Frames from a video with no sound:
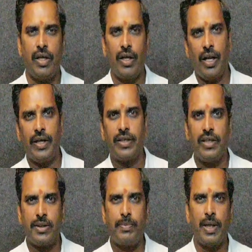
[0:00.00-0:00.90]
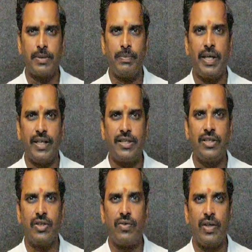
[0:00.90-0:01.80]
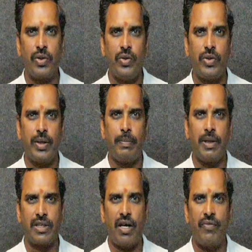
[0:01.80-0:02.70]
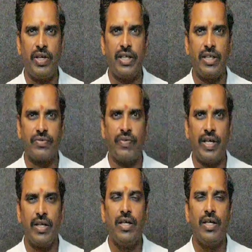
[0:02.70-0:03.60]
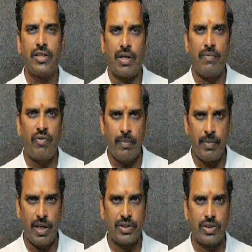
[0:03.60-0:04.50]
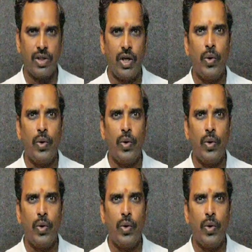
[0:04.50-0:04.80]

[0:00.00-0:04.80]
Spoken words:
like displacement s is equal to ut plus half at square, some formulas.